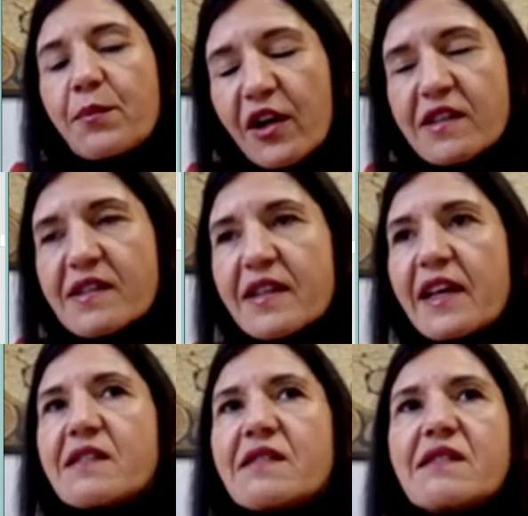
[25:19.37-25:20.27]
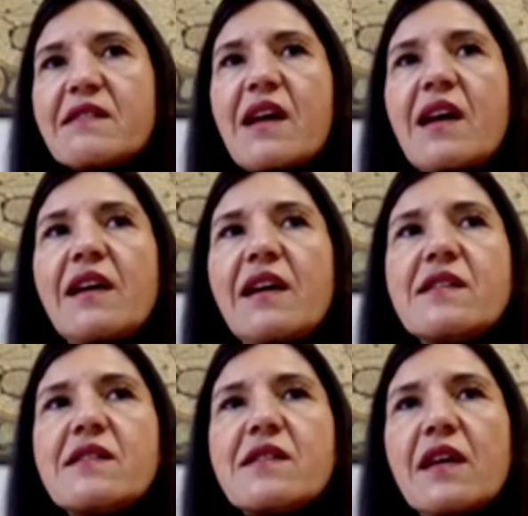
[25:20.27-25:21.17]
Bursley's
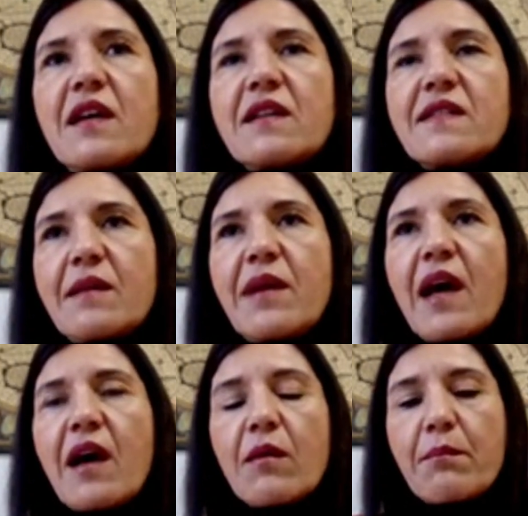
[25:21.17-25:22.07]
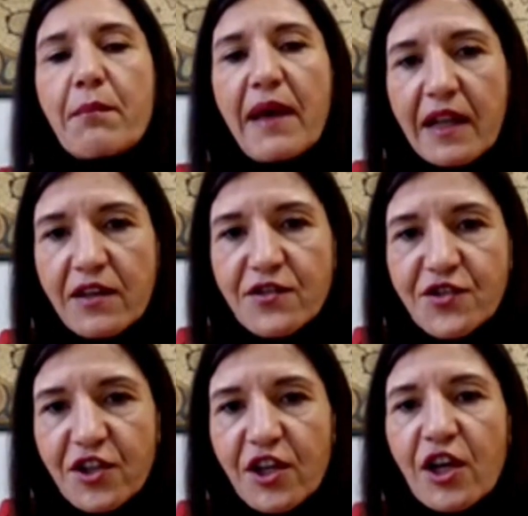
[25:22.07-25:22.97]
designs somehow
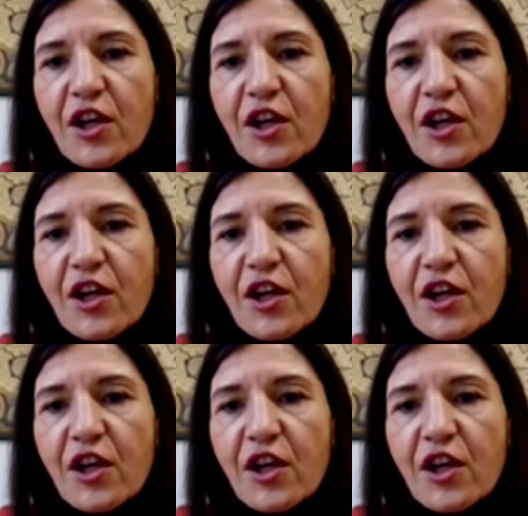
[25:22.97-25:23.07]
managed